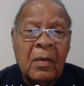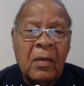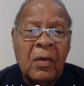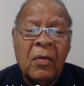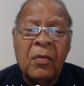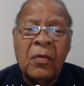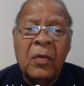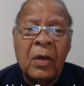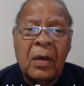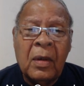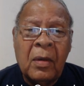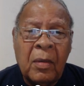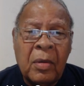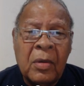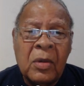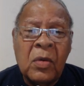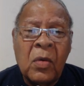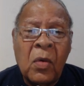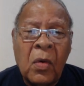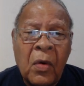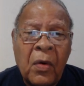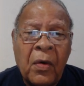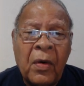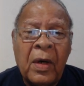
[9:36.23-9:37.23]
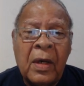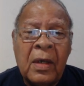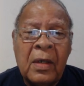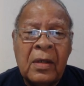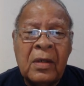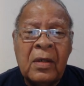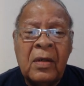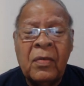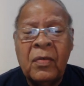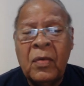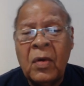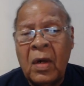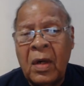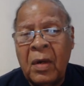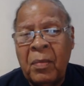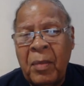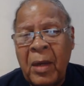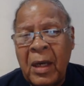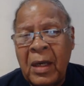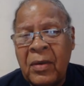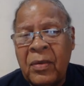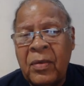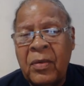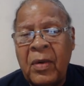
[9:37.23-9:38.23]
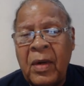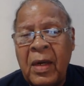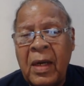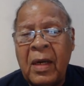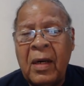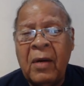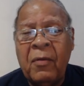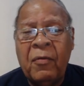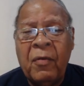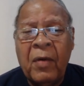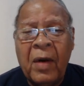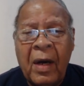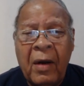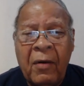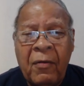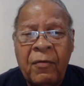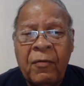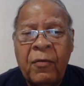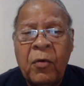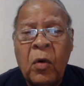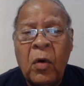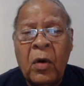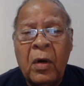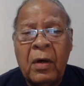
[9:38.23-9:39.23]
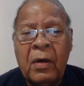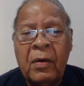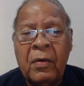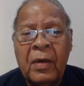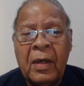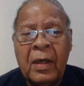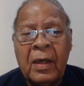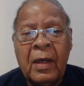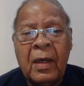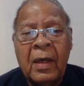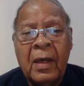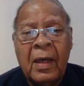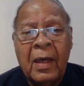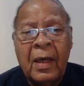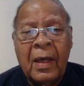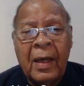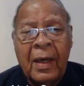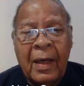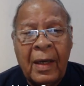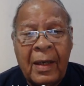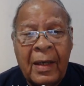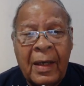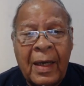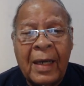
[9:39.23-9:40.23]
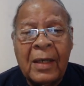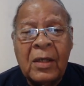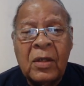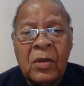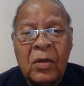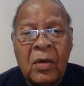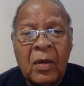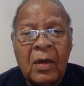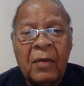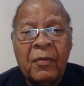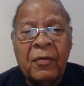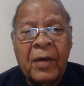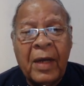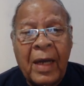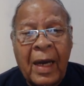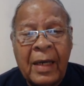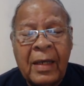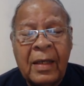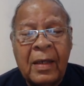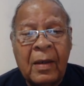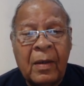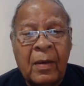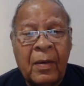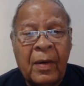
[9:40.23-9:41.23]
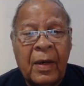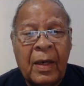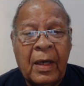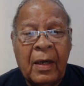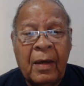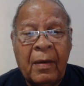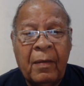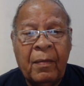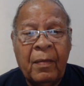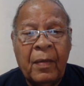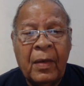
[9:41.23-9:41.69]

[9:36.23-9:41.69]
You've got to score runs. You've got to make 385, 400 in that sort of category.